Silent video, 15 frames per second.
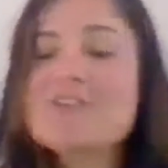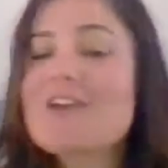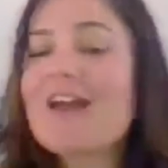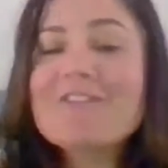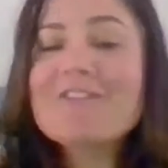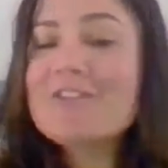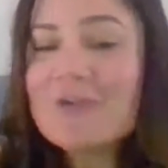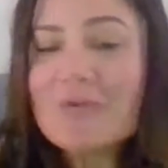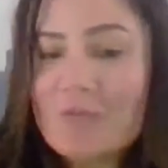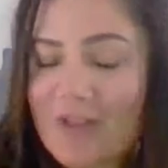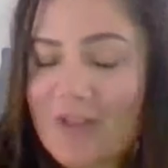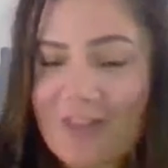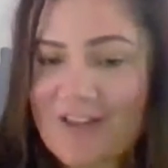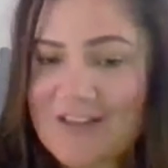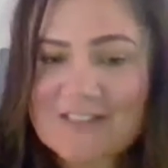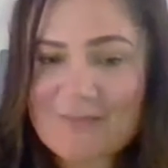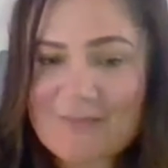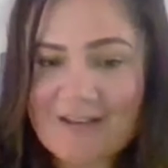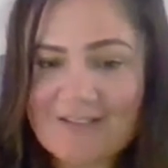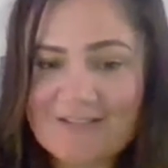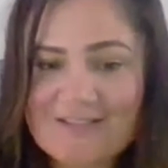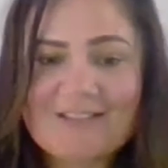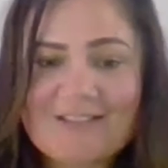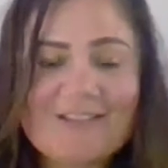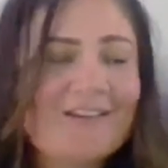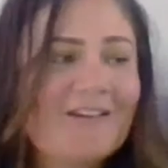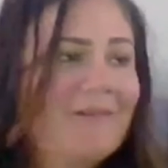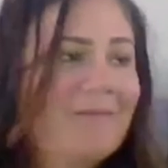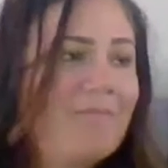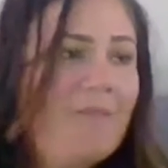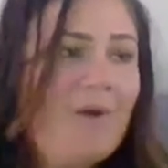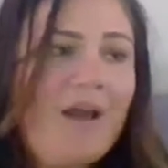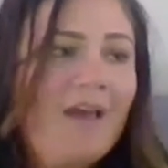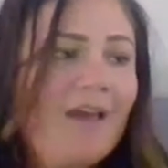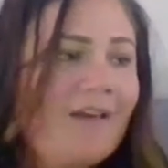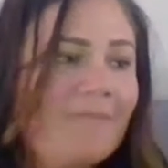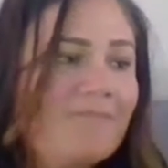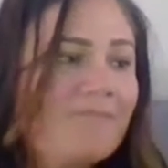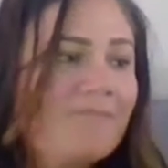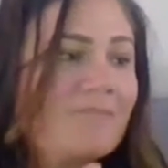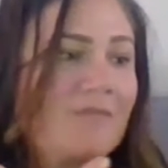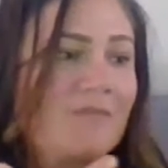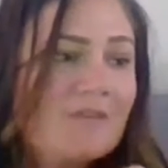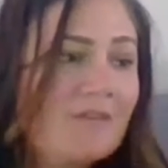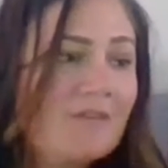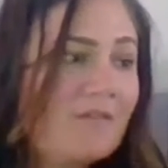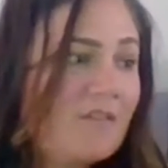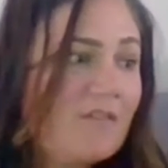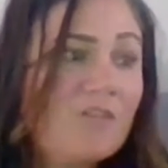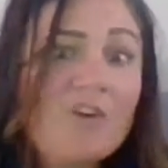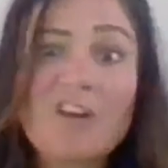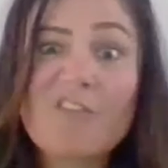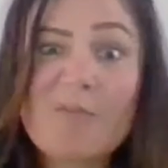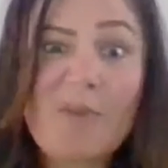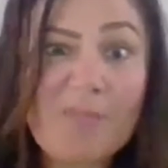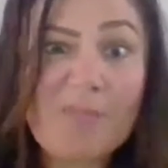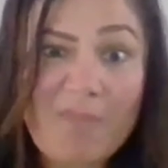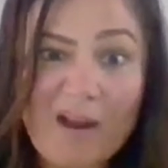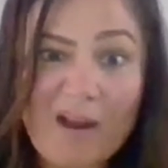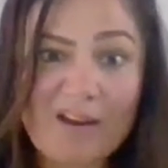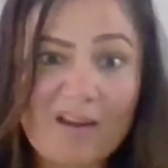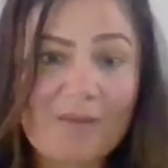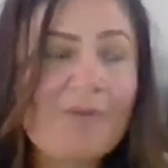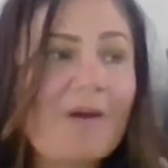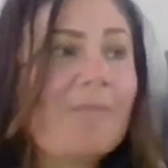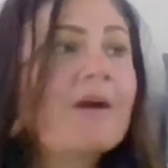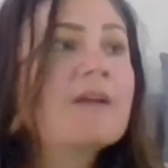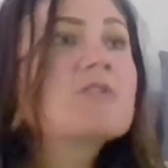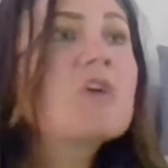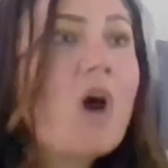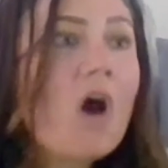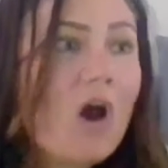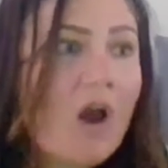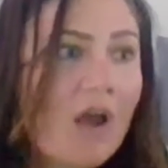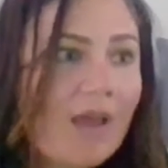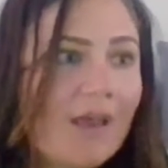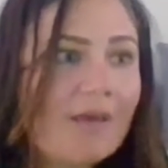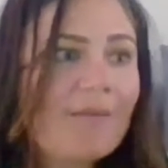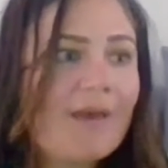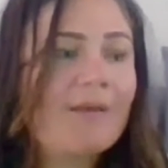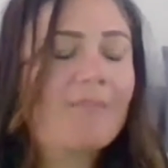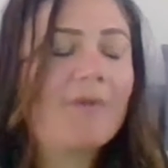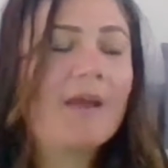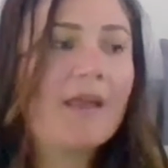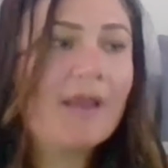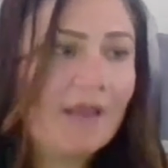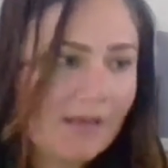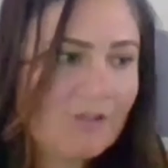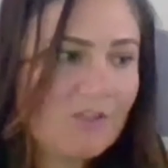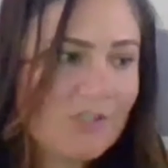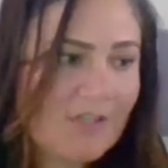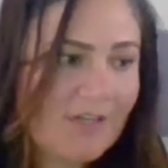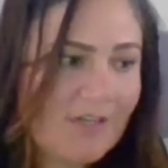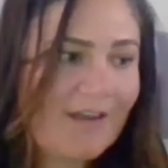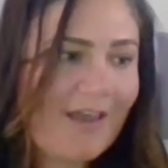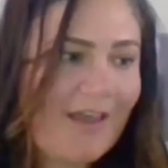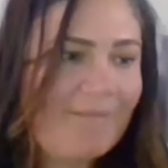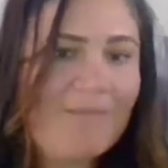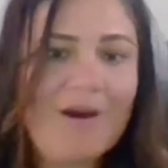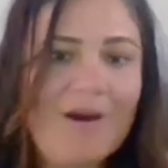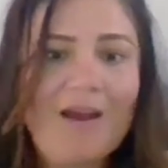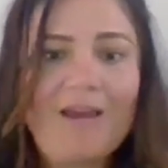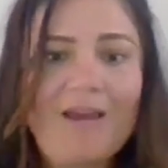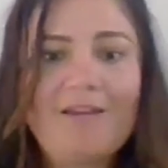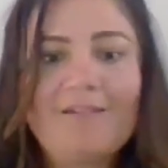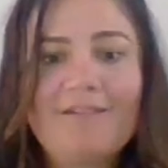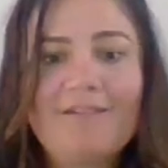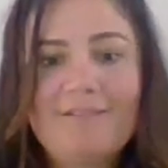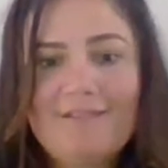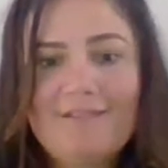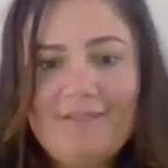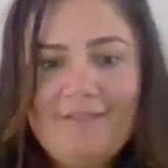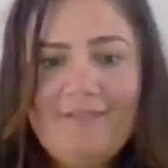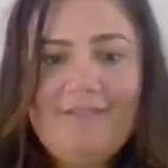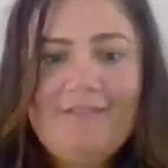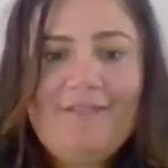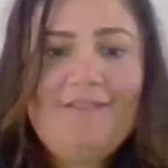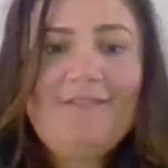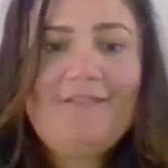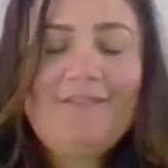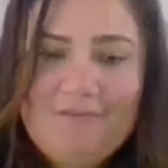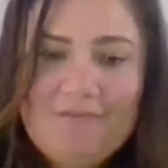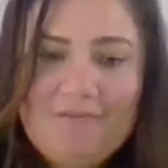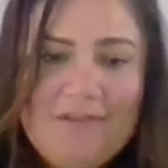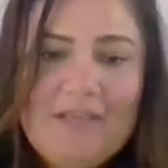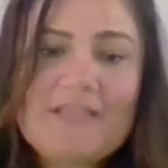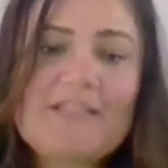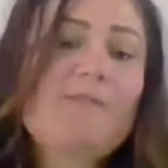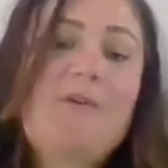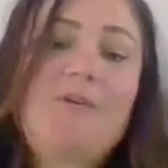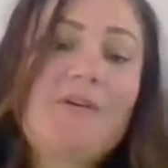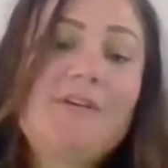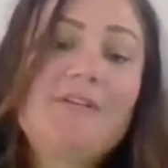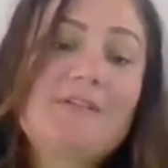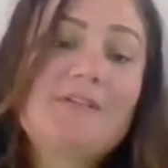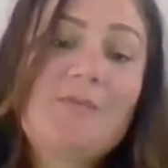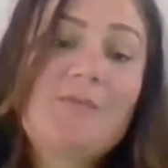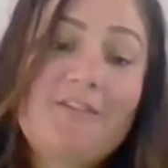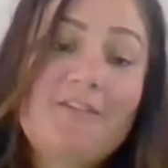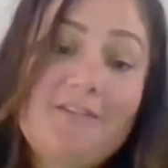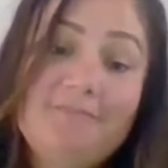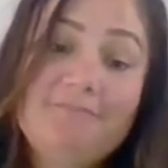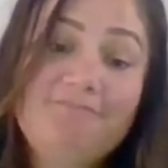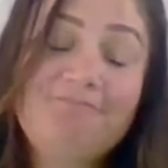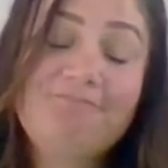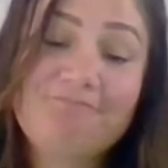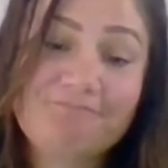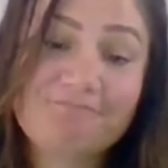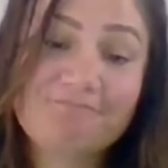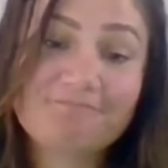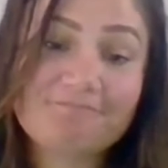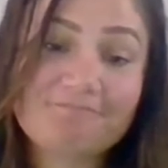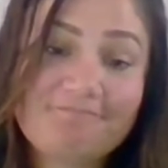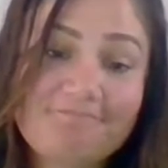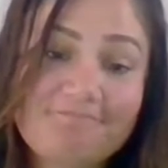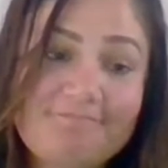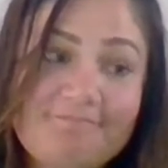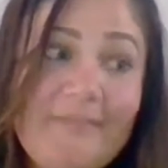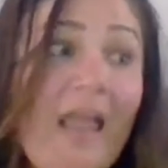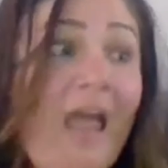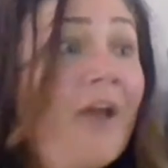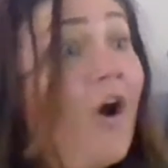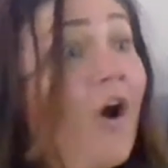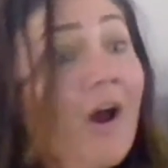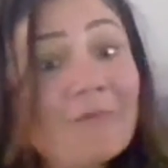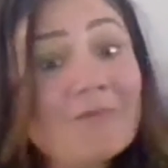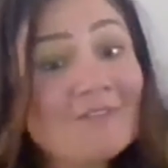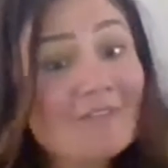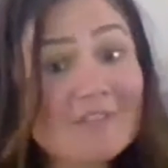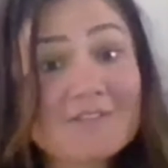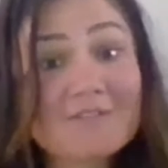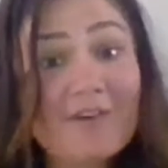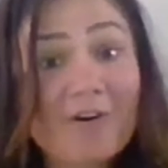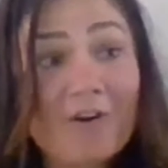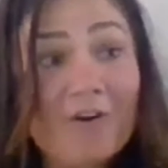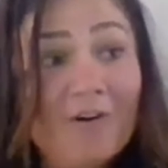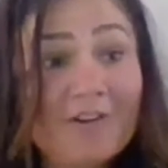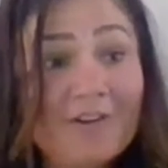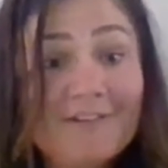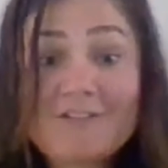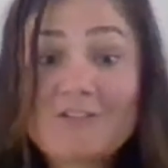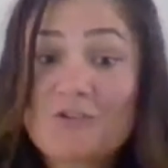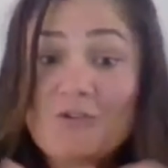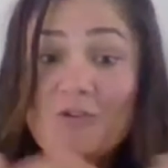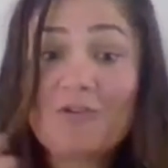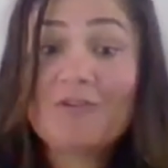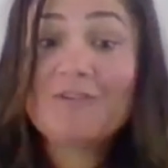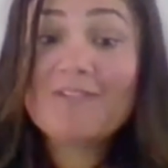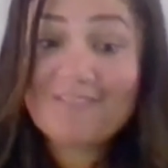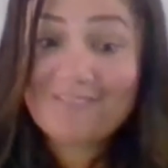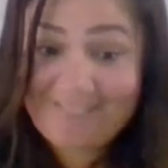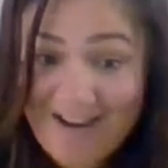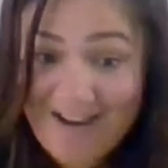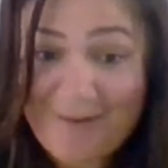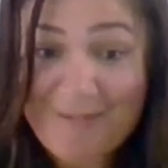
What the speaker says: avenue will I spend my, not even my money, but my time and my energy and my experience with? And I was just very honored to come